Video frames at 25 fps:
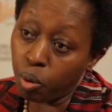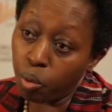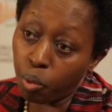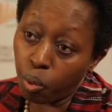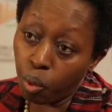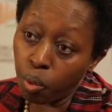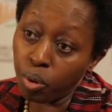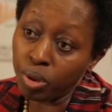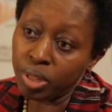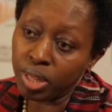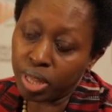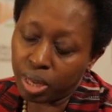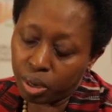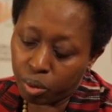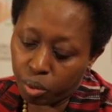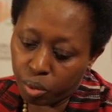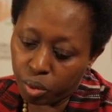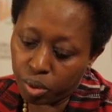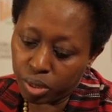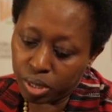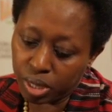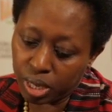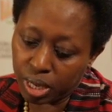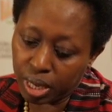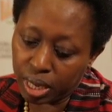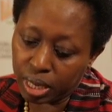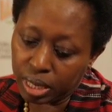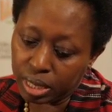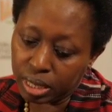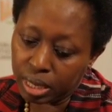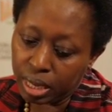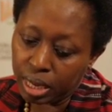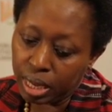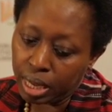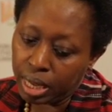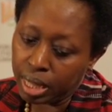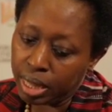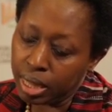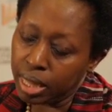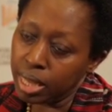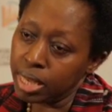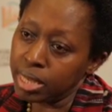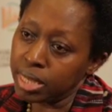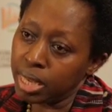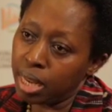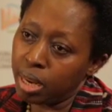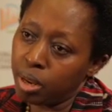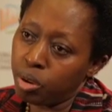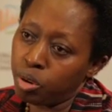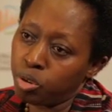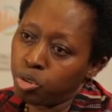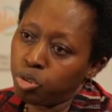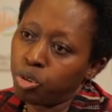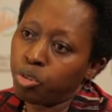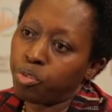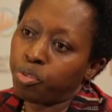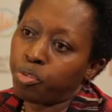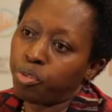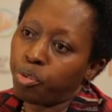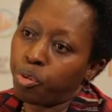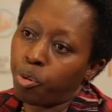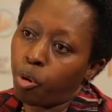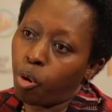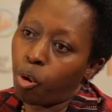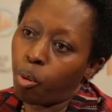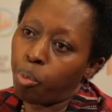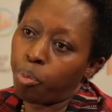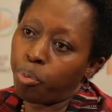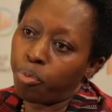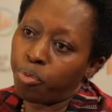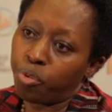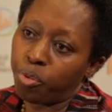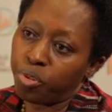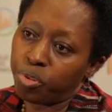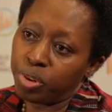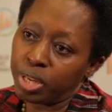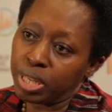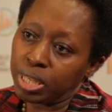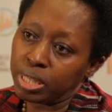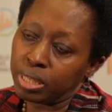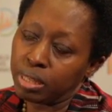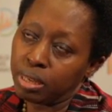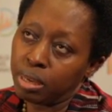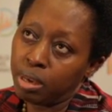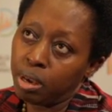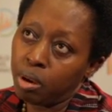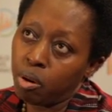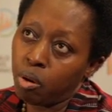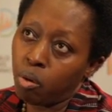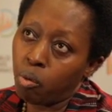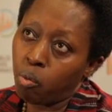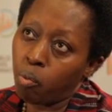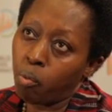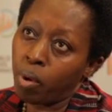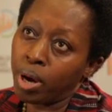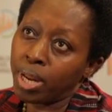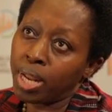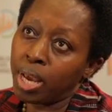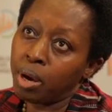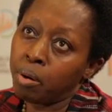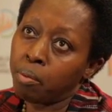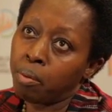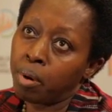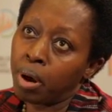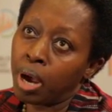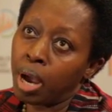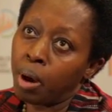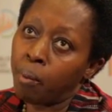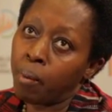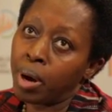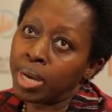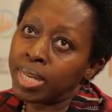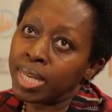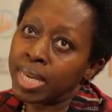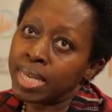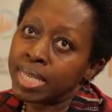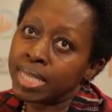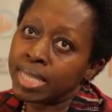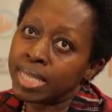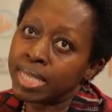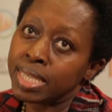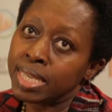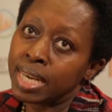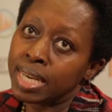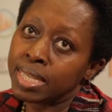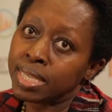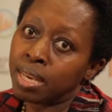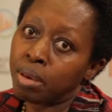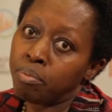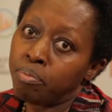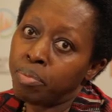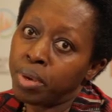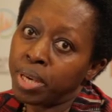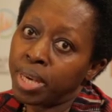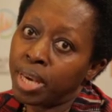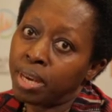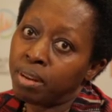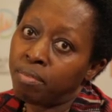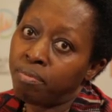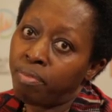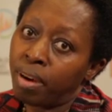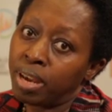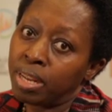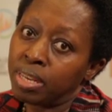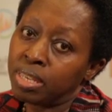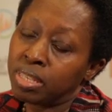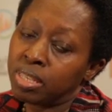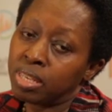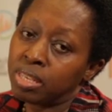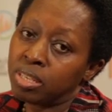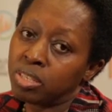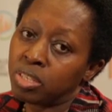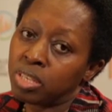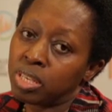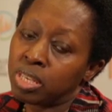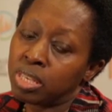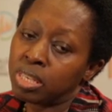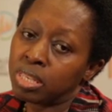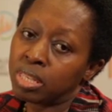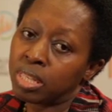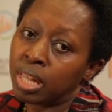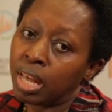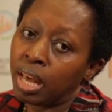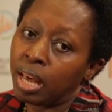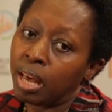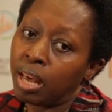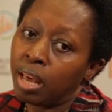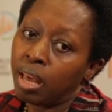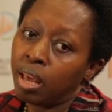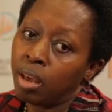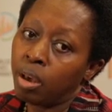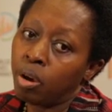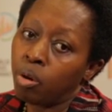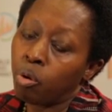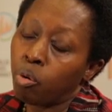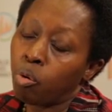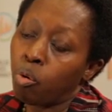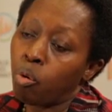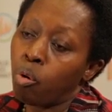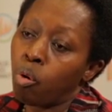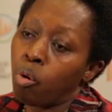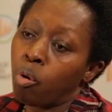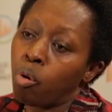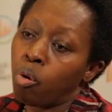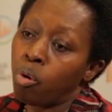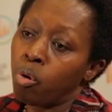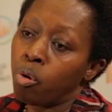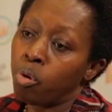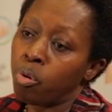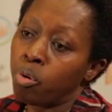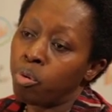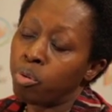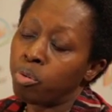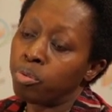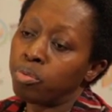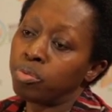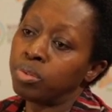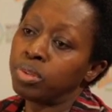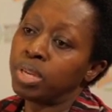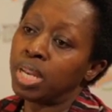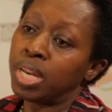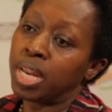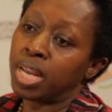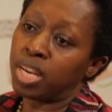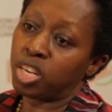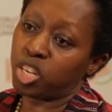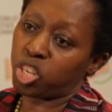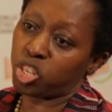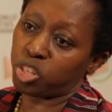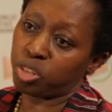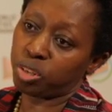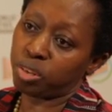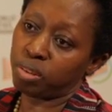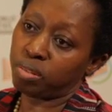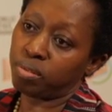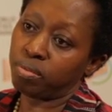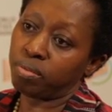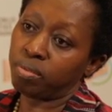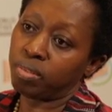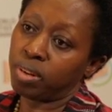on the continent, there's a lot of hope for it. What I see as a big advantage is the coordination